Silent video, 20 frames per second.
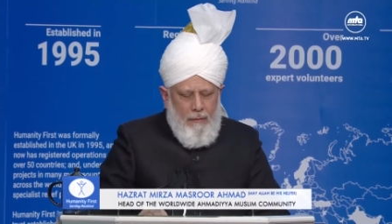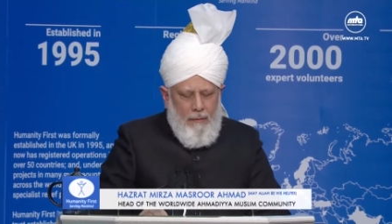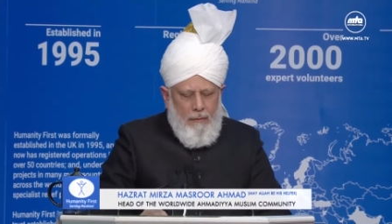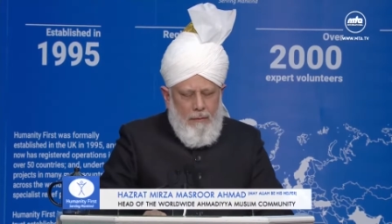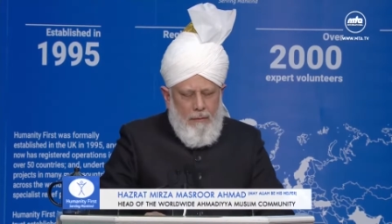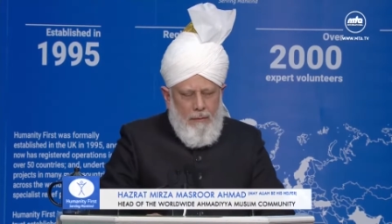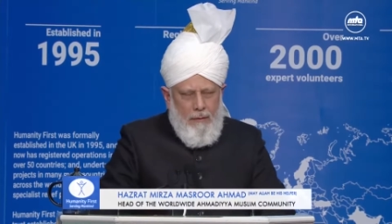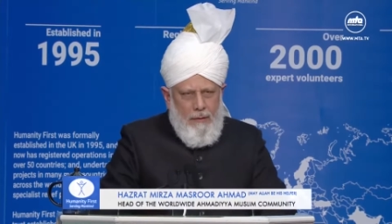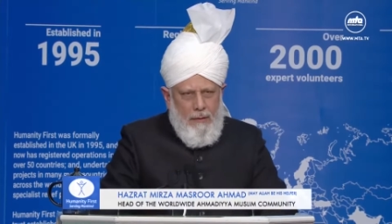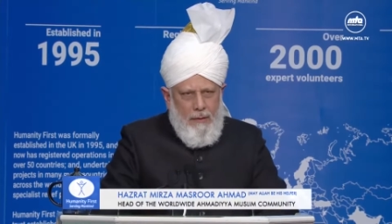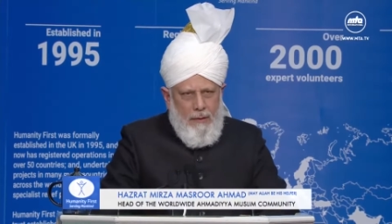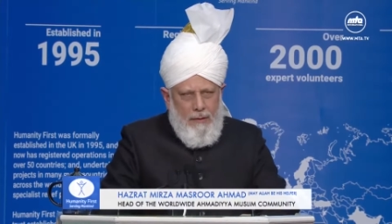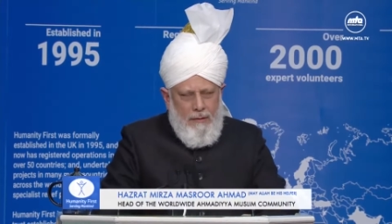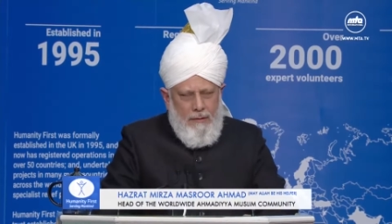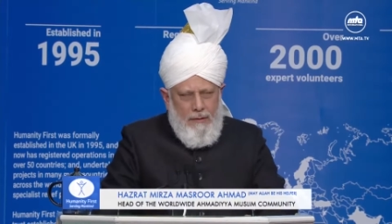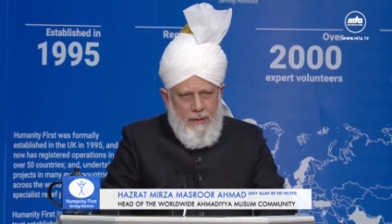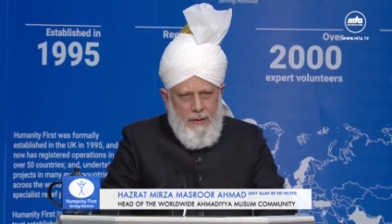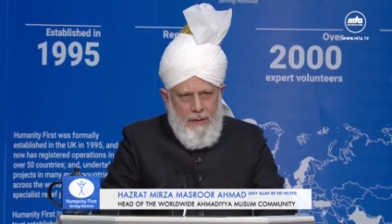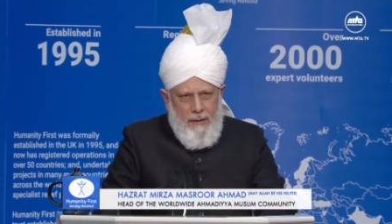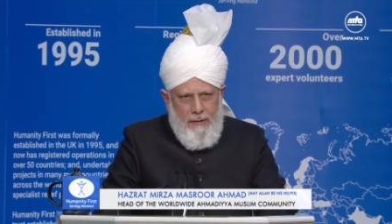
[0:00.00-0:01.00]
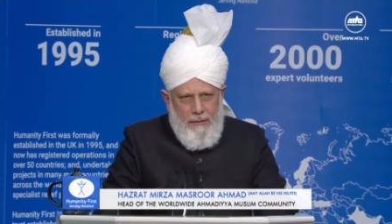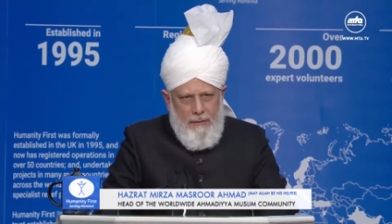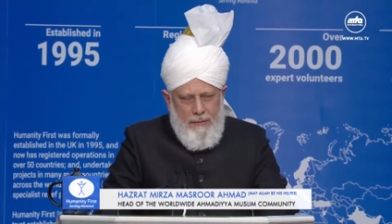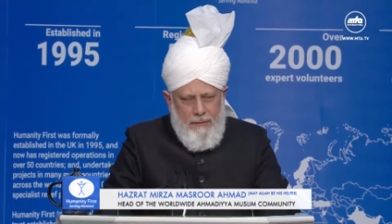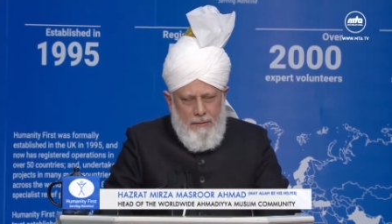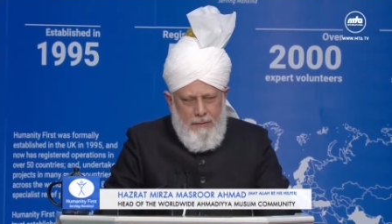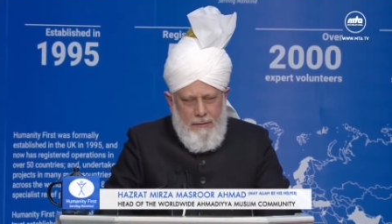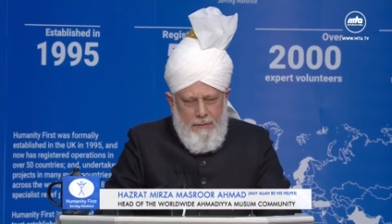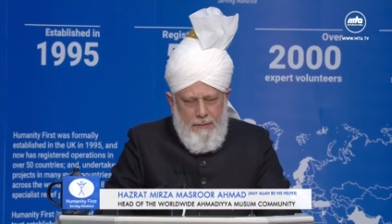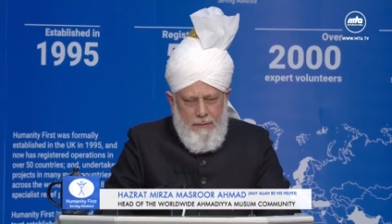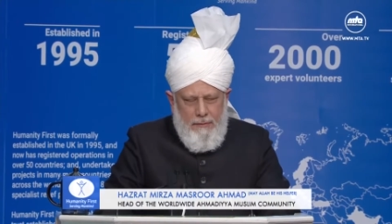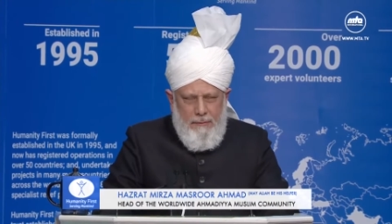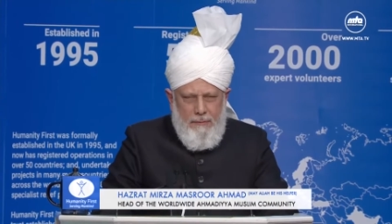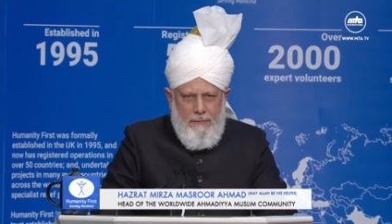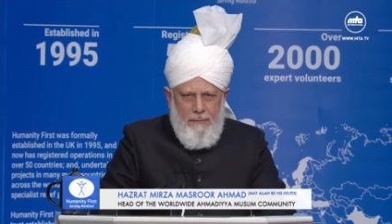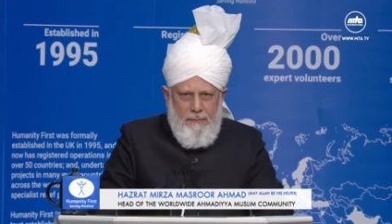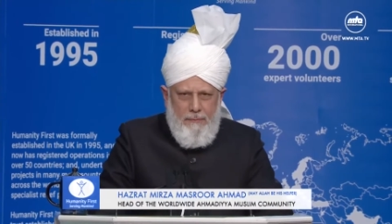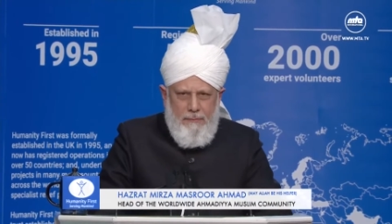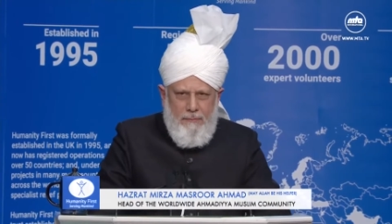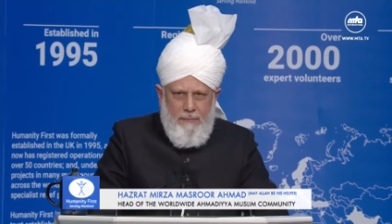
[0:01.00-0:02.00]
During these days,
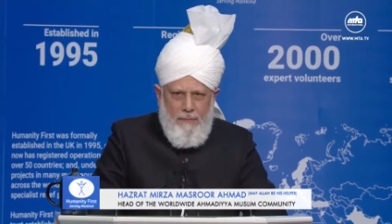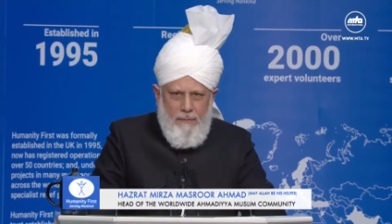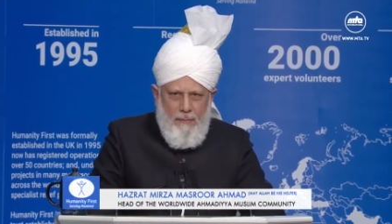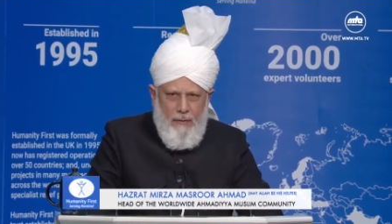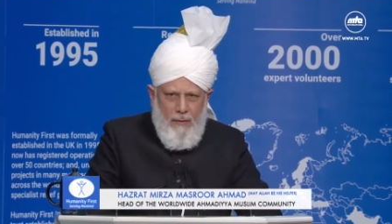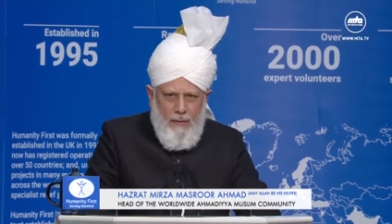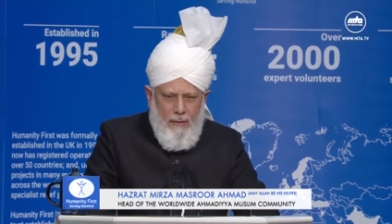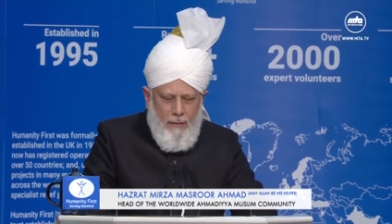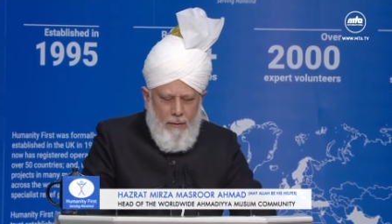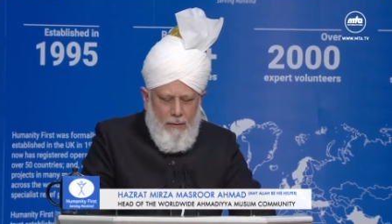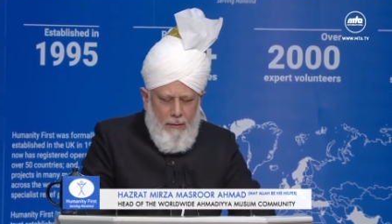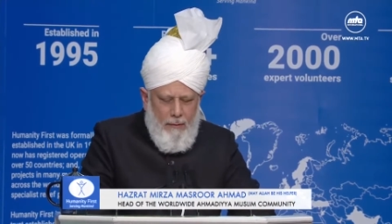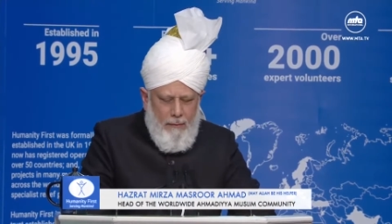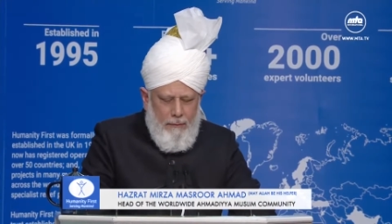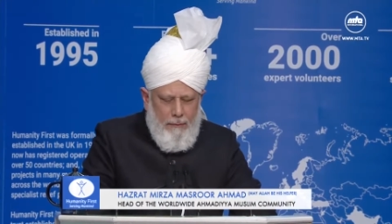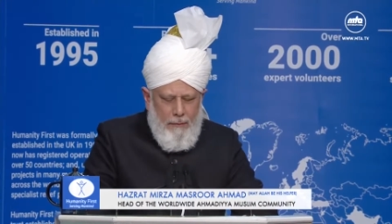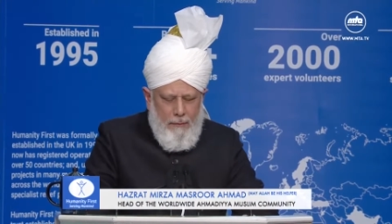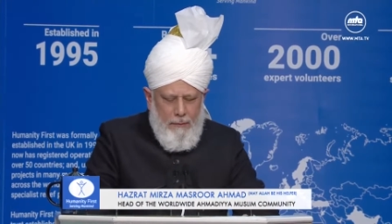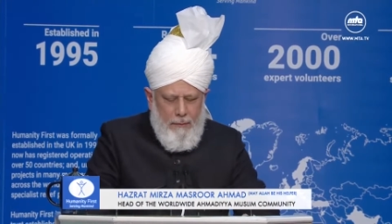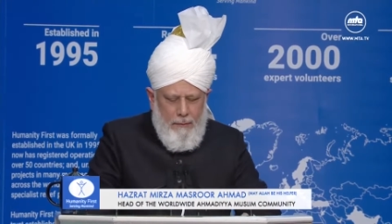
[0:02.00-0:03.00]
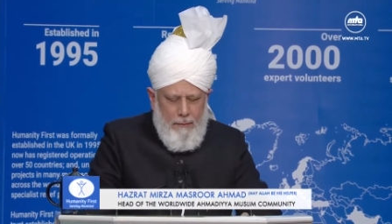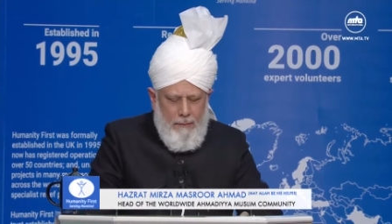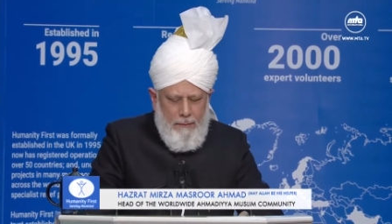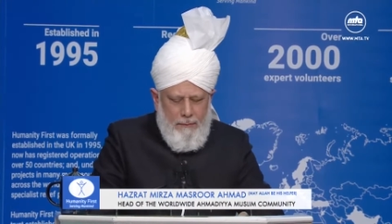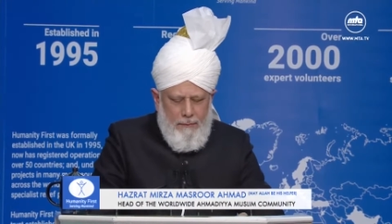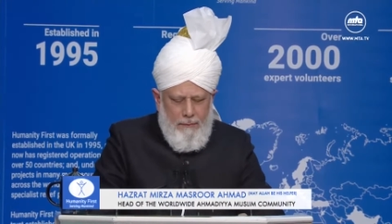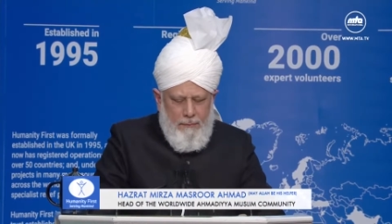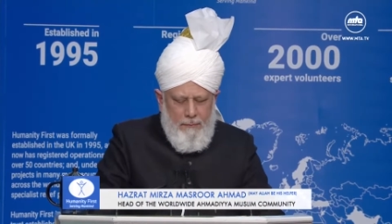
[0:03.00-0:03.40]
all of you